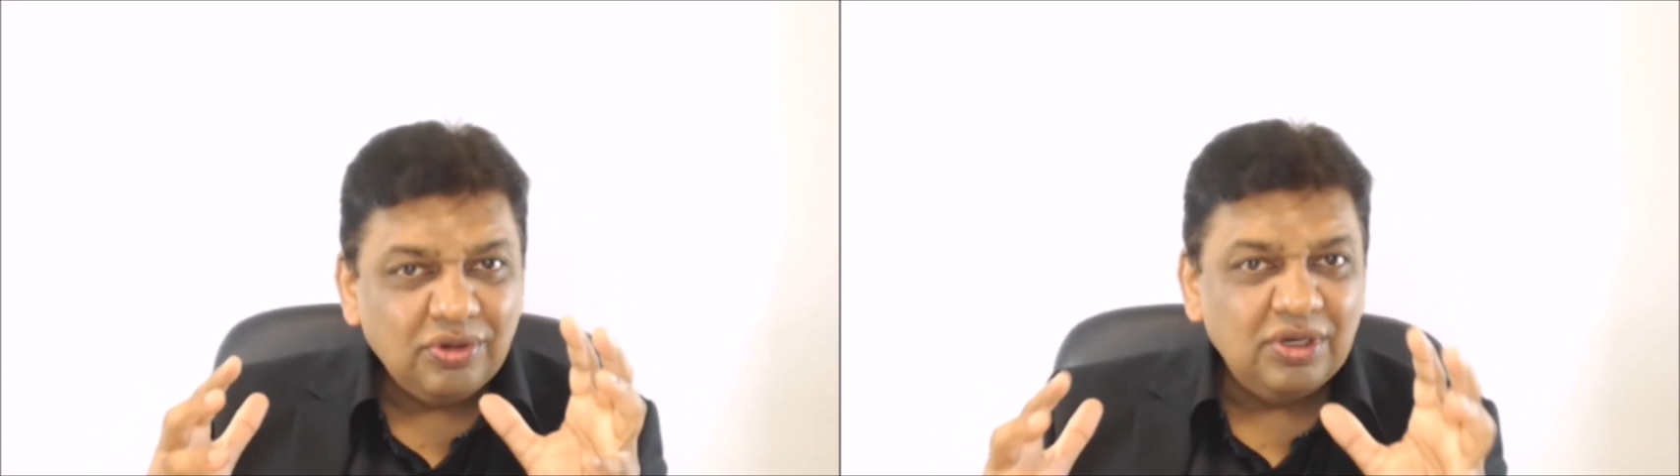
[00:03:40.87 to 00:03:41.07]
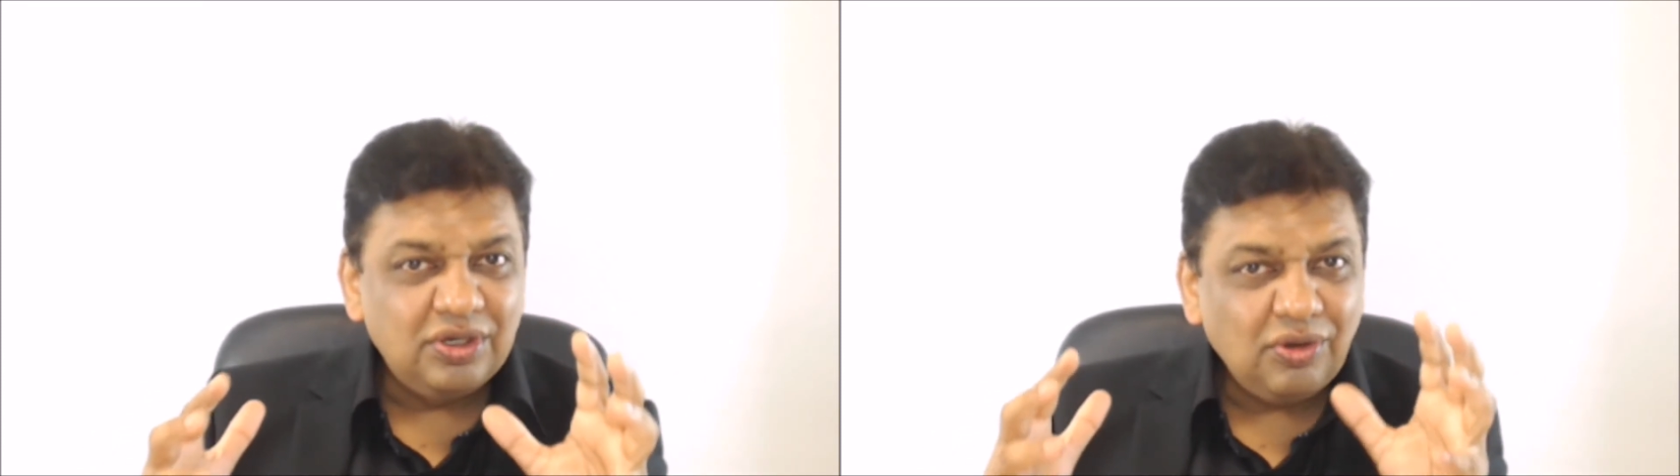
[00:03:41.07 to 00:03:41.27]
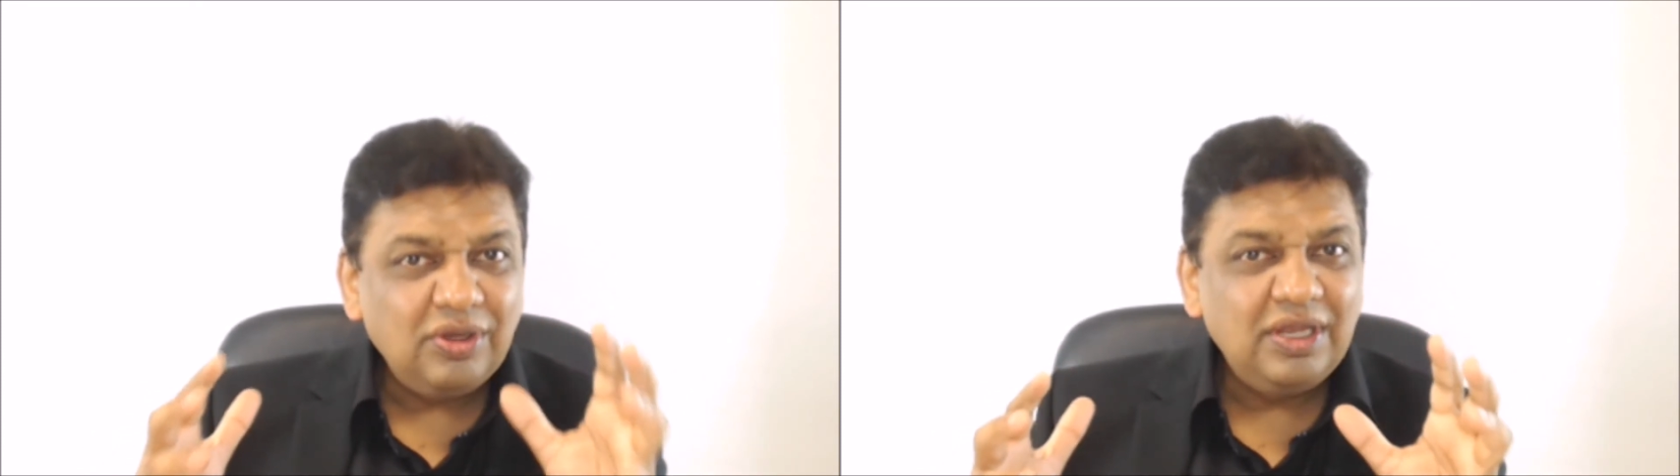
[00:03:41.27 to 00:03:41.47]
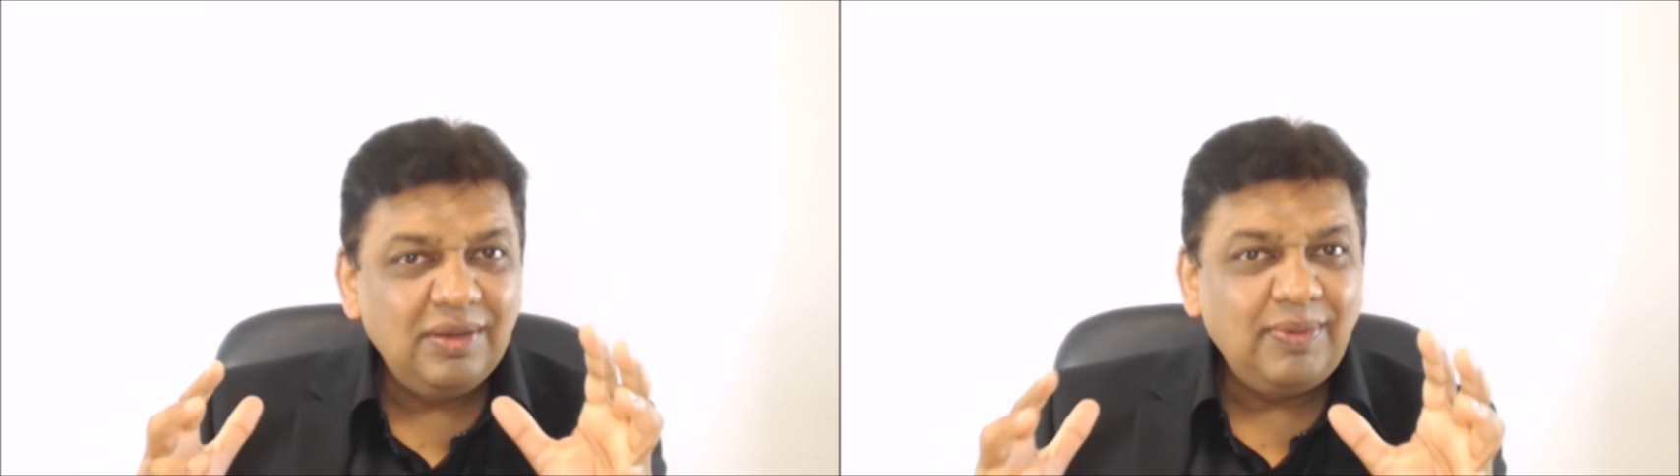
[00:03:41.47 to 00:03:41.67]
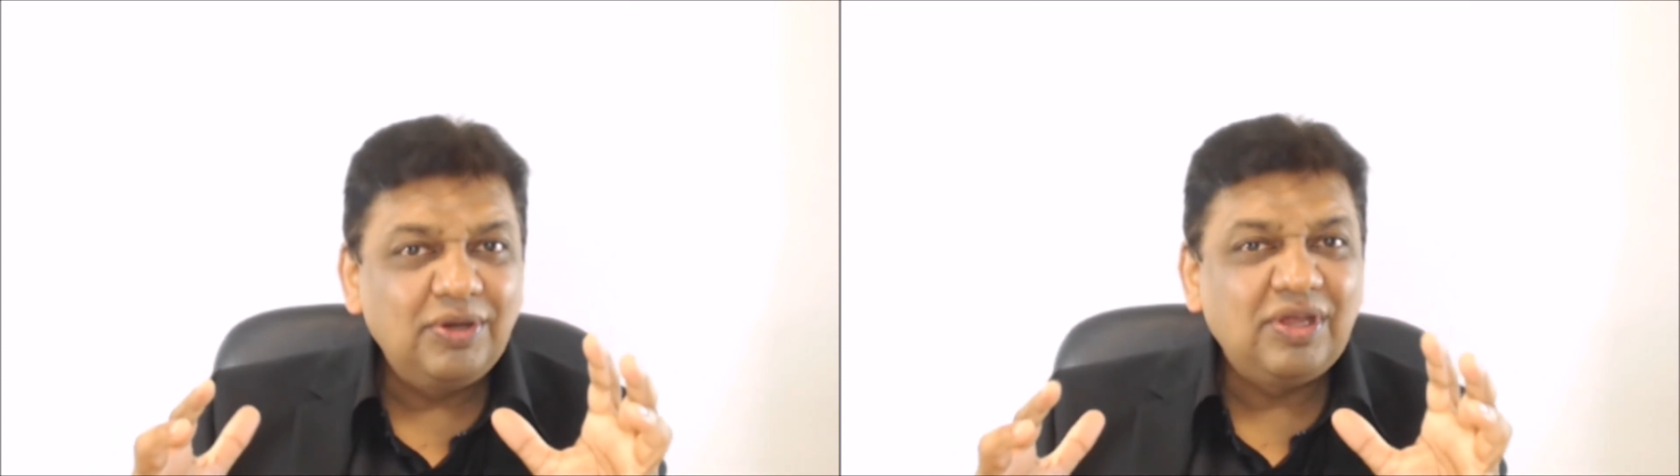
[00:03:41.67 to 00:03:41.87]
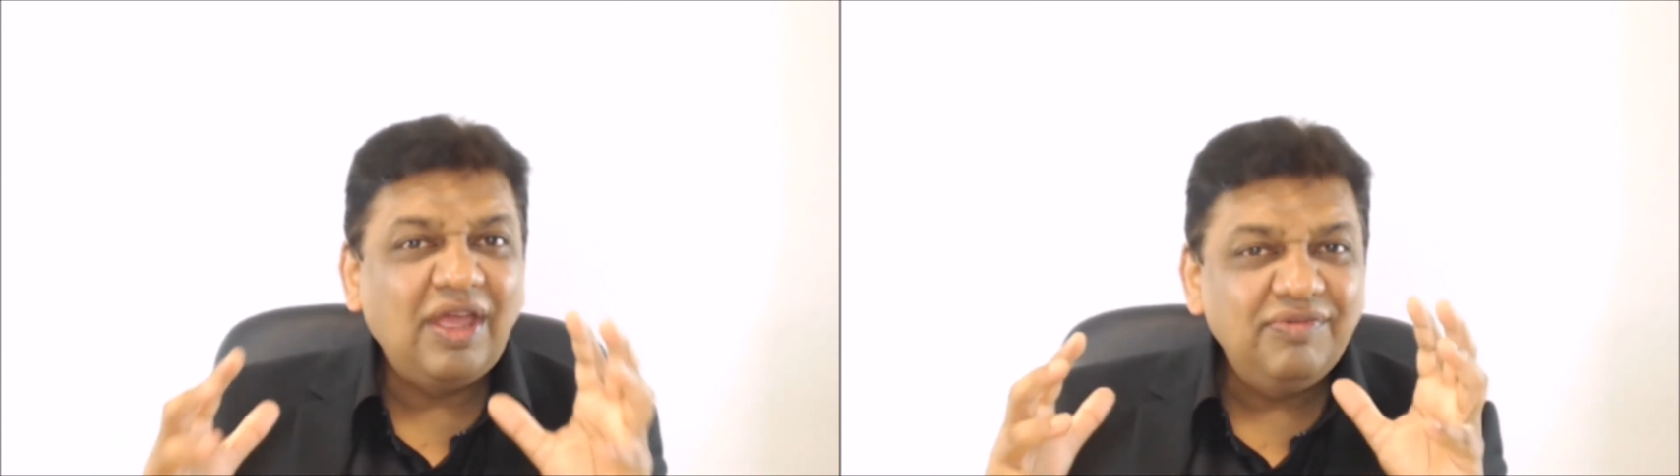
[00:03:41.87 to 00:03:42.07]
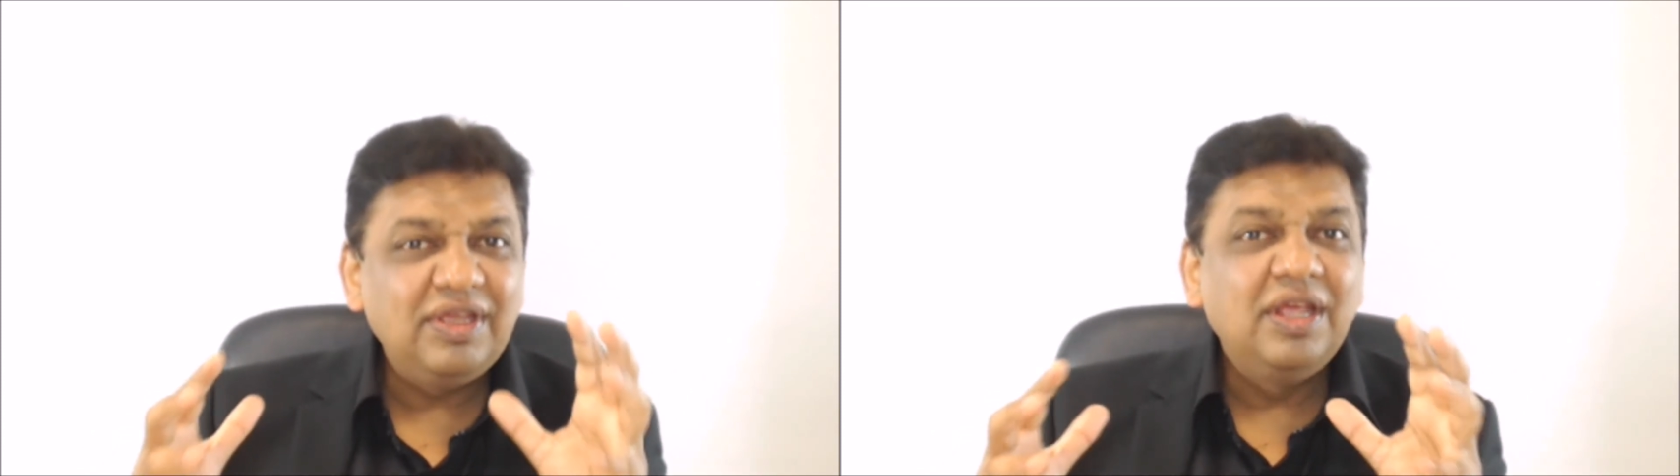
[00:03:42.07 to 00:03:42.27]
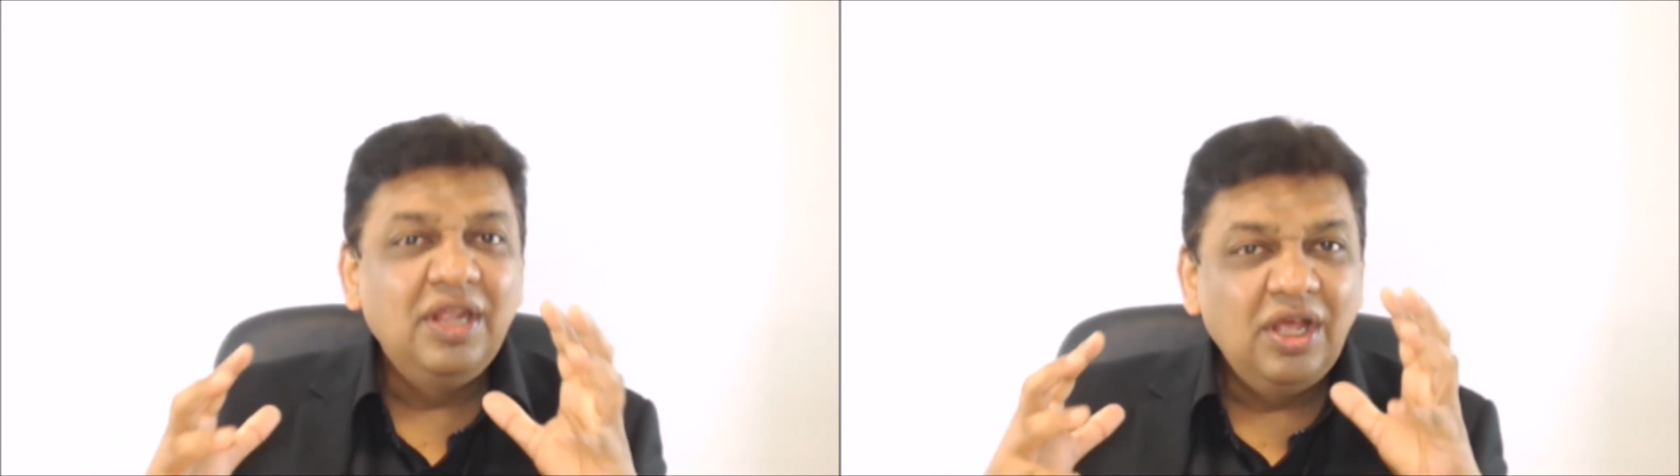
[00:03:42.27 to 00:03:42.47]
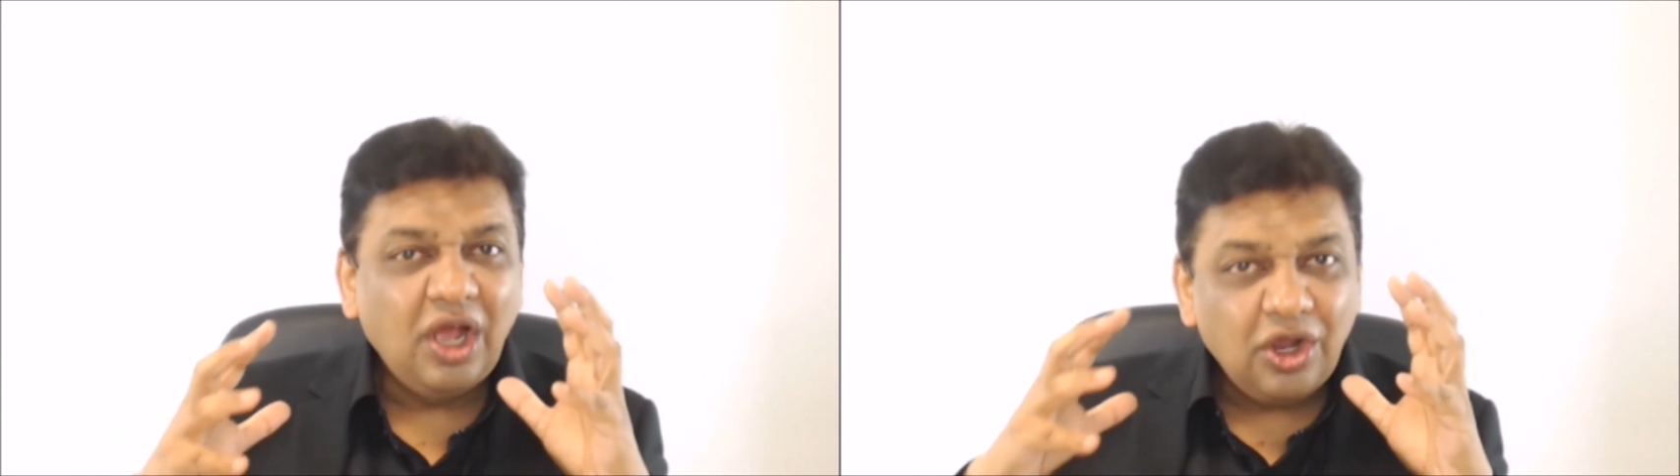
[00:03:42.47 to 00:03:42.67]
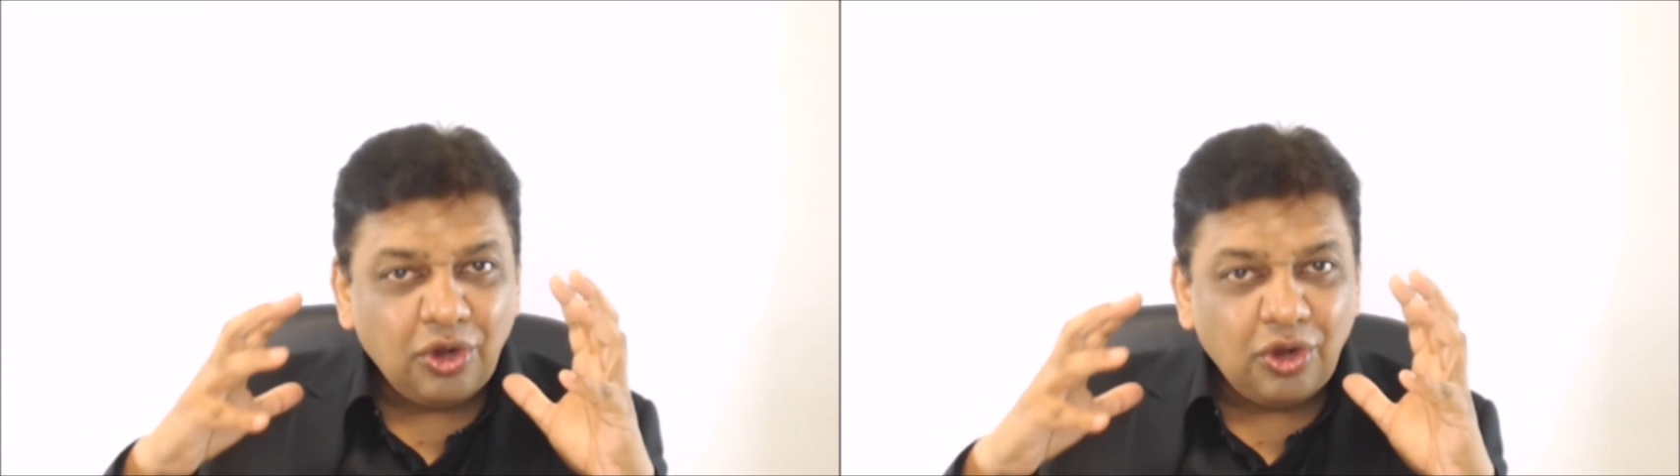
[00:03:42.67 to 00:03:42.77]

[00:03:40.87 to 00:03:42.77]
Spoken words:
talking about having a